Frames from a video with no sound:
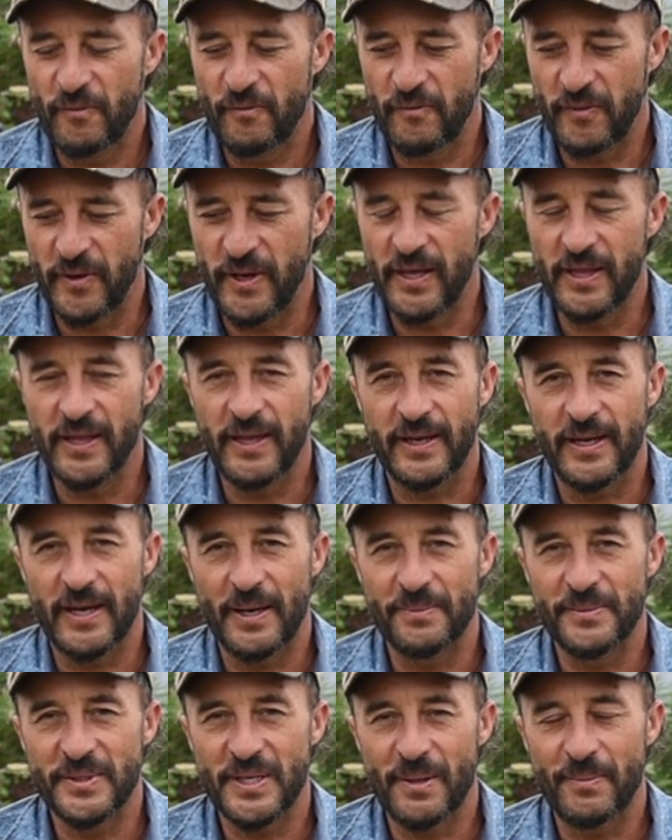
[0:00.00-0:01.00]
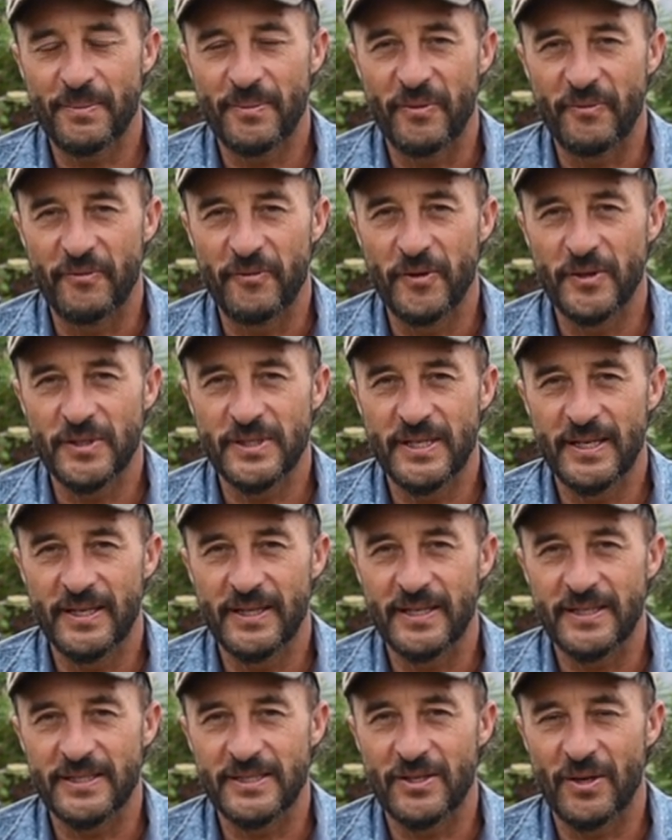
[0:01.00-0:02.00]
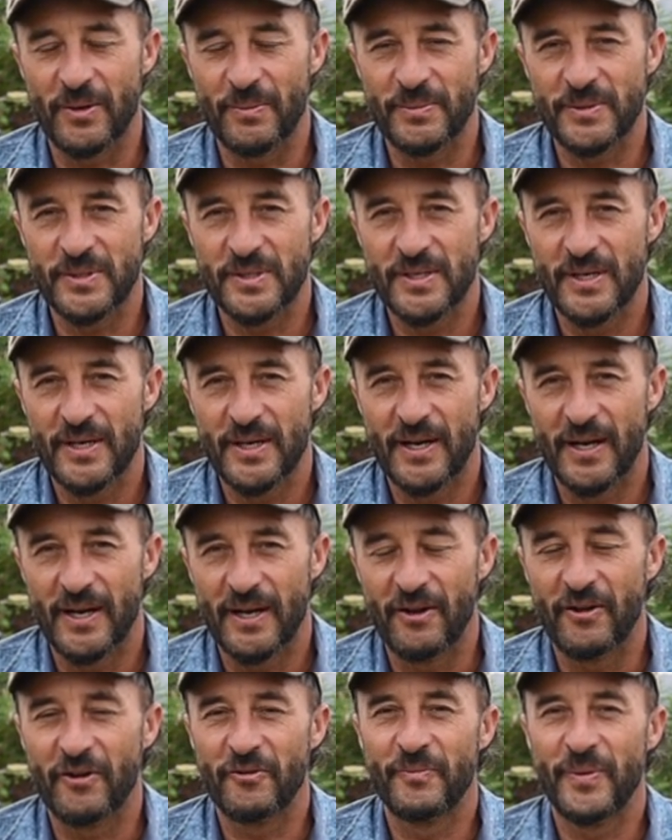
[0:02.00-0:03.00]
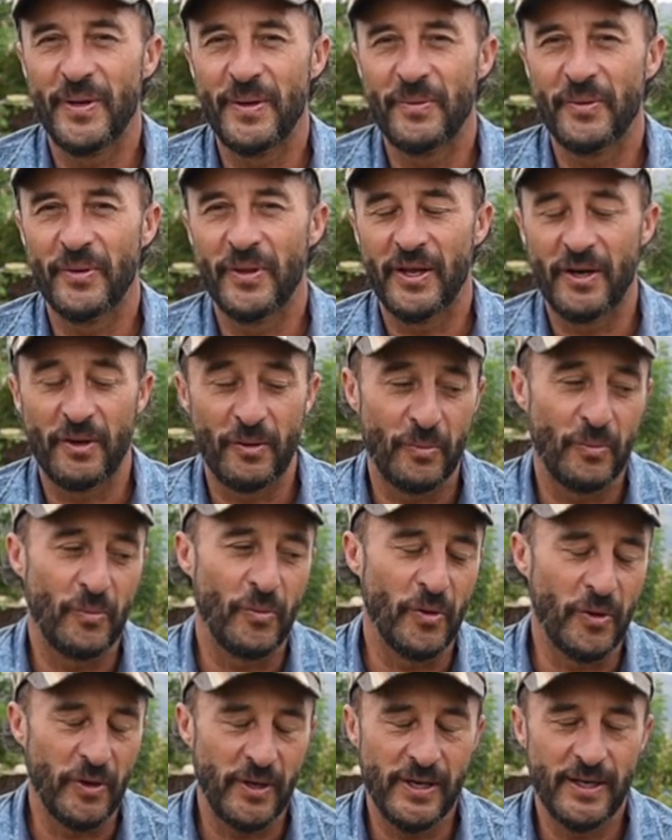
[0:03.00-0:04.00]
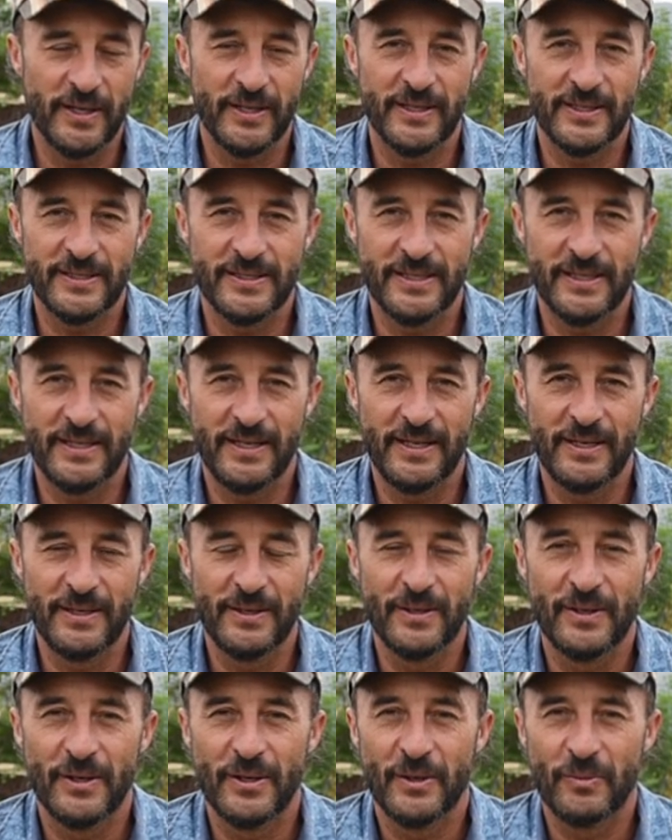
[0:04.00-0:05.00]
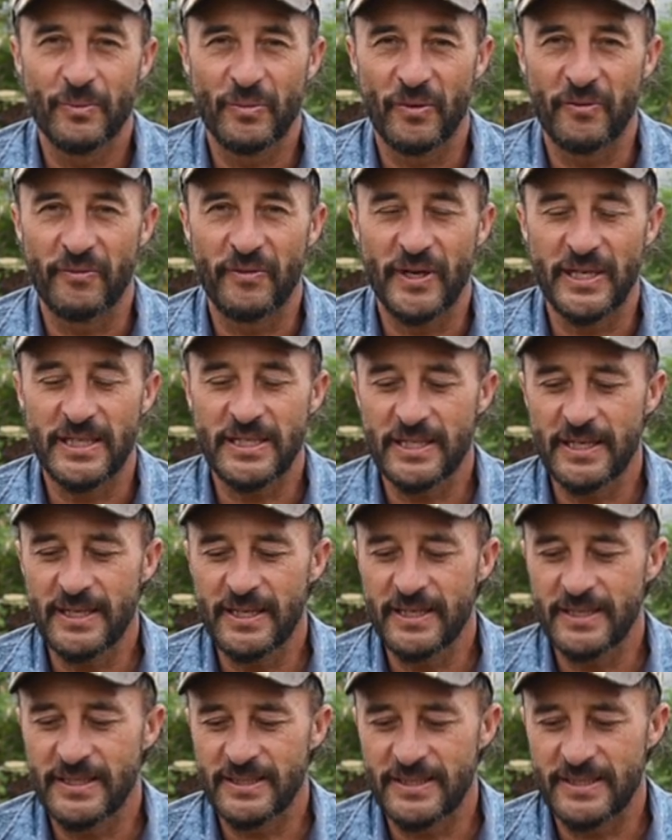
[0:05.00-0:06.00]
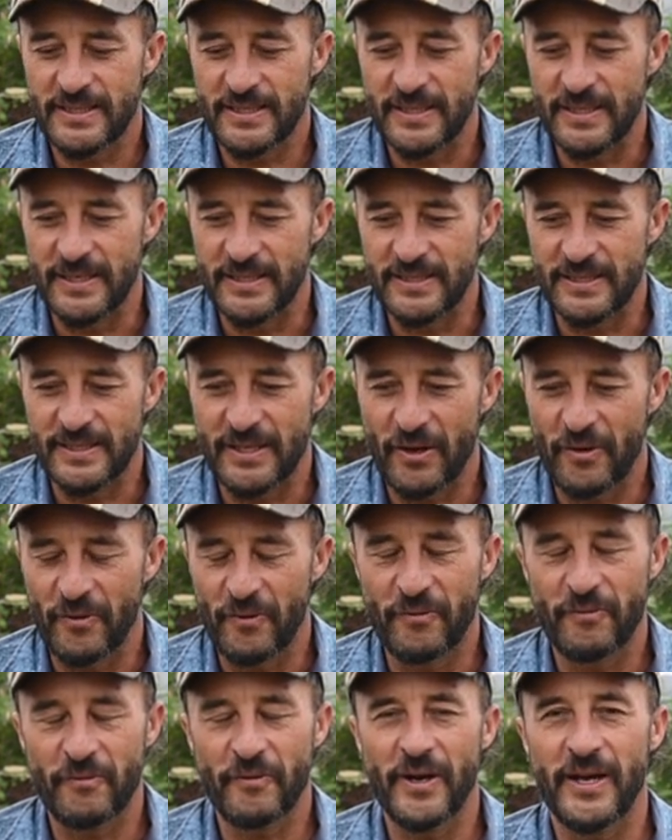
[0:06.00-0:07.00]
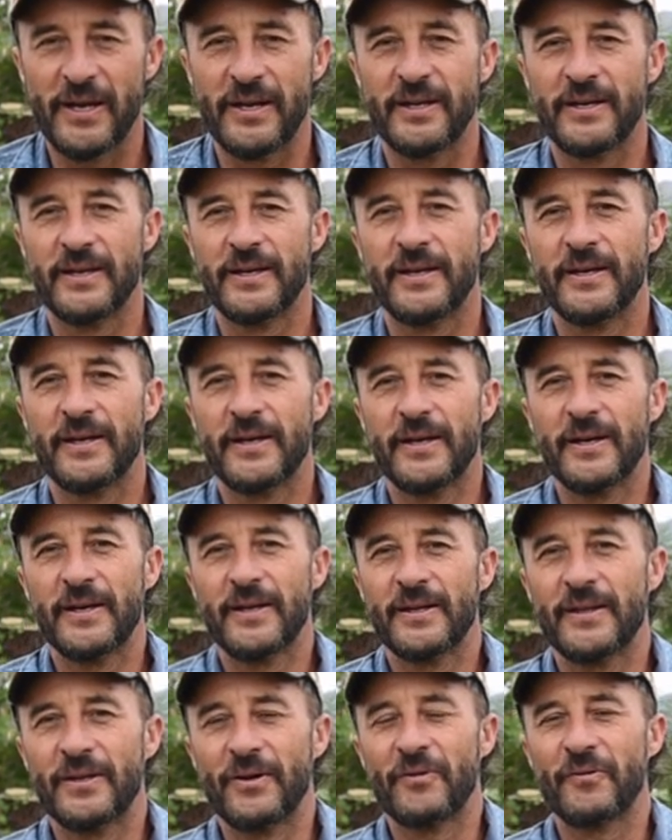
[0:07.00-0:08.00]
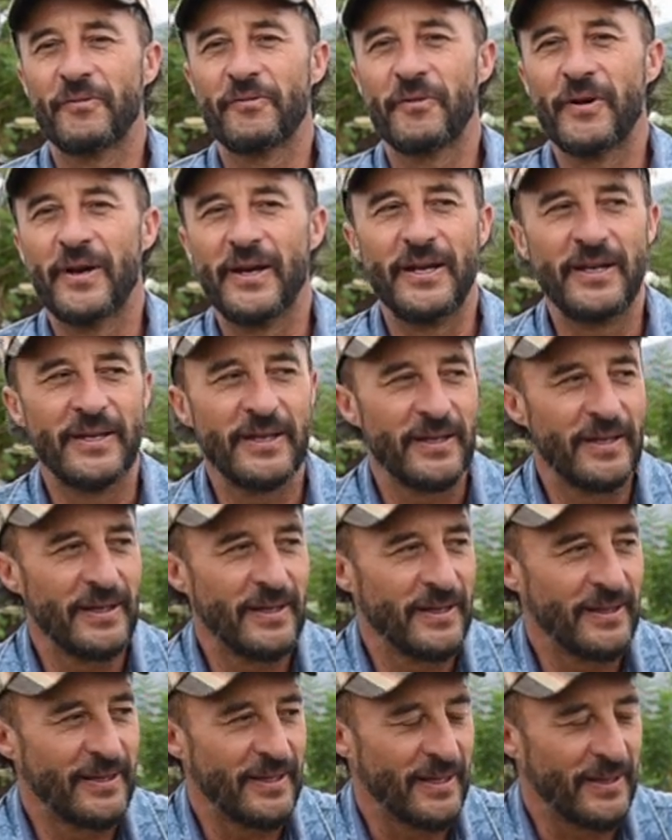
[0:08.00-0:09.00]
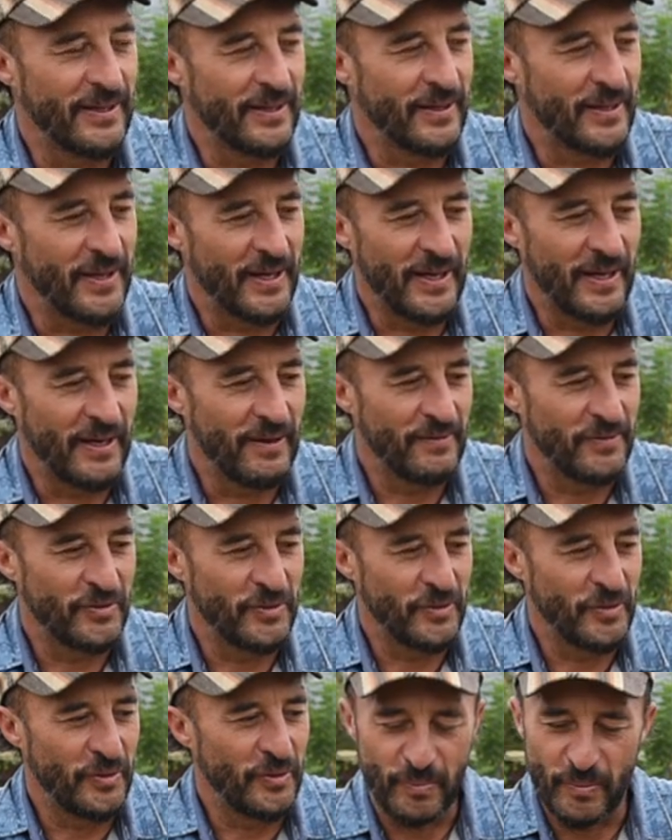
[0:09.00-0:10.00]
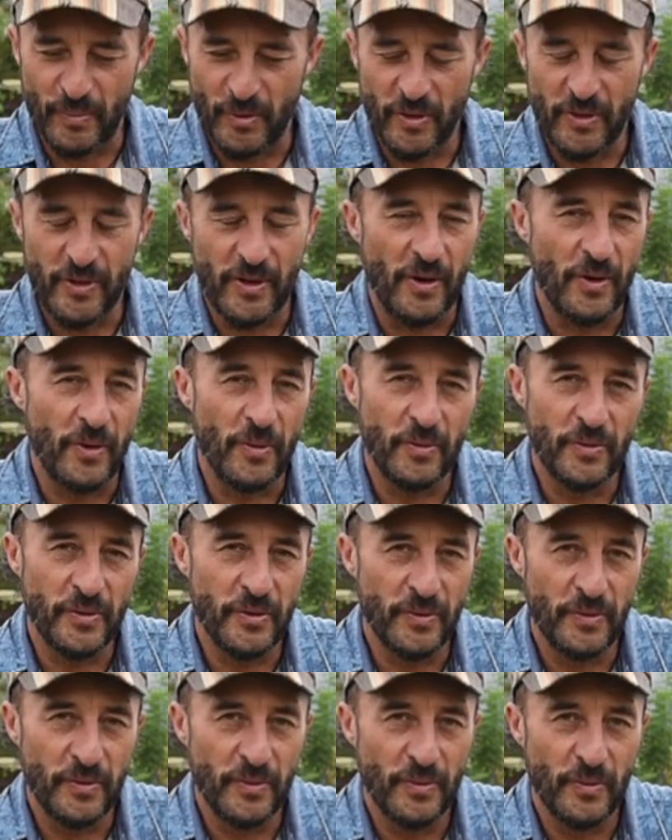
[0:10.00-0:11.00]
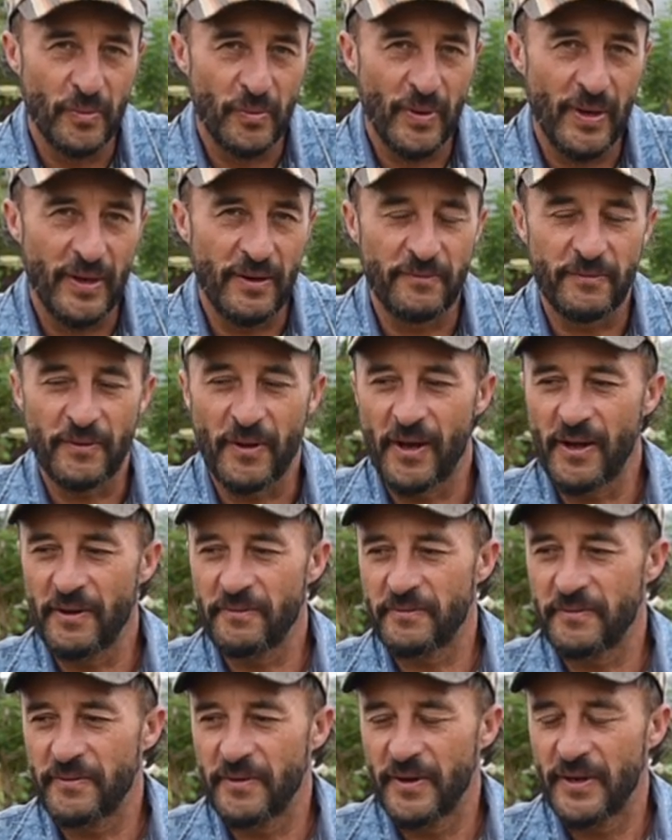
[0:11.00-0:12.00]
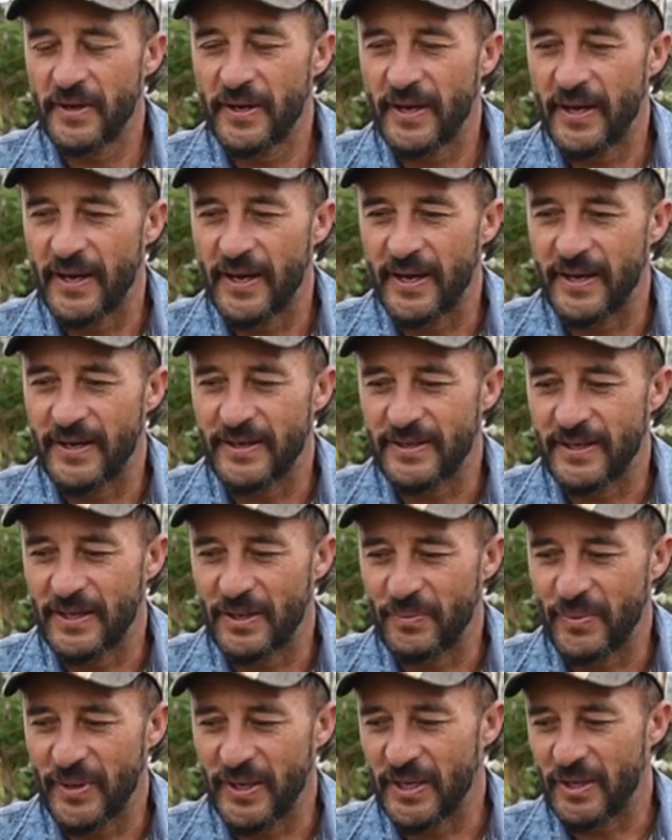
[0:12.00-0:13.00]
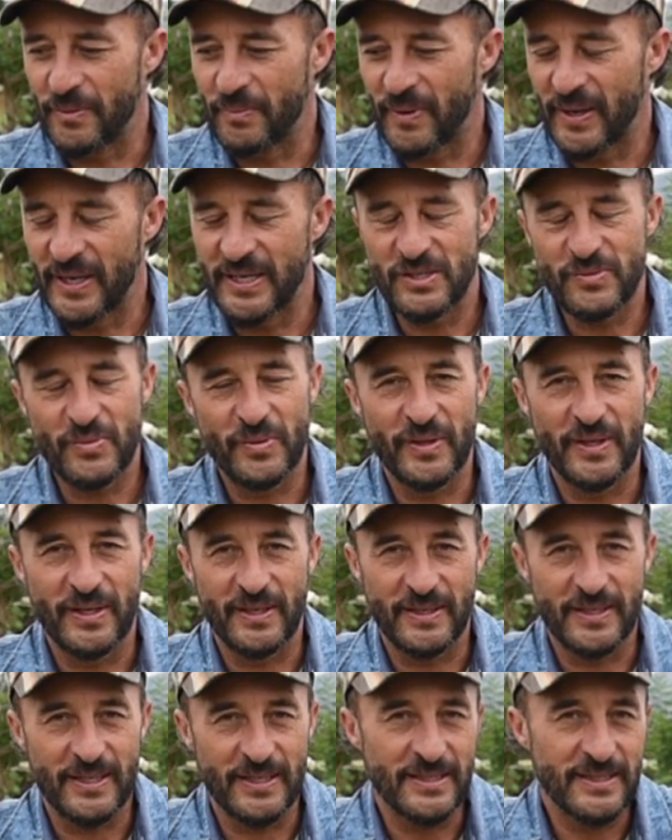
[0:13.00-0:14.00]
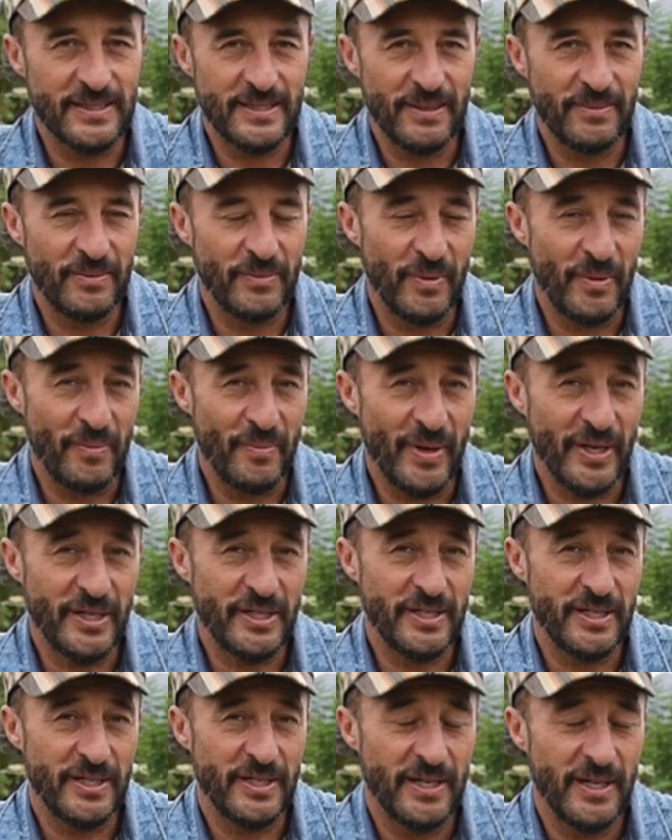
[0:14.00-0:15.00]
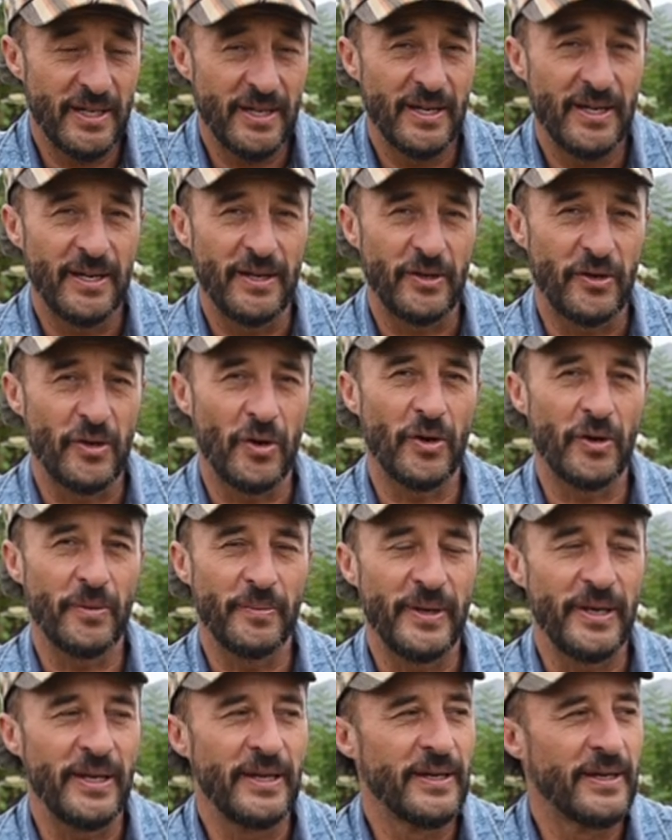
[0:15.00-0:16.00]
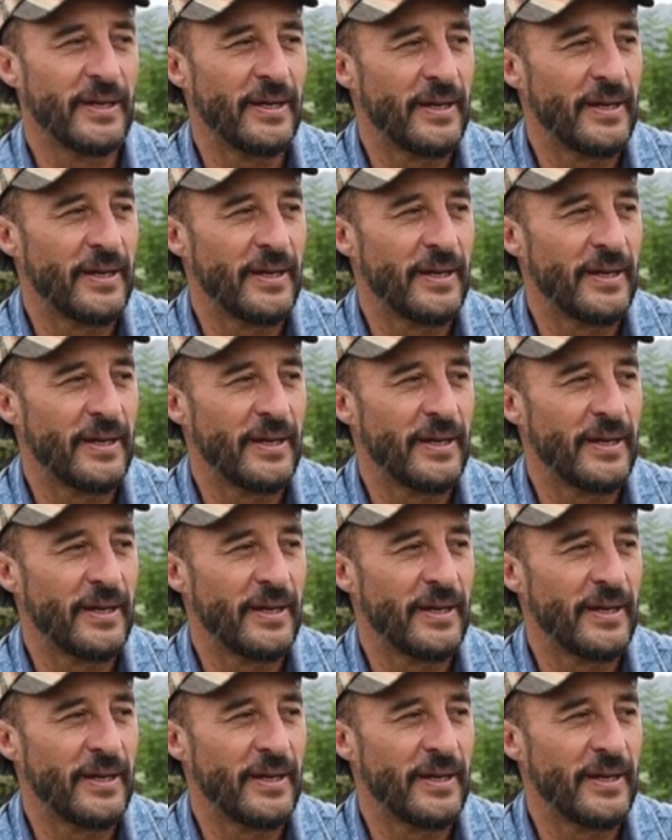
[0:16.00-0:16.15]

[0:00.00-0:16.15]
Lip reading: fear that comes up, the first thing that stops a lot of people that are working in the city professionally is they're afraid that they're going to have to learn a whole new way of life and be in a place where there doesn't seem to be much economy.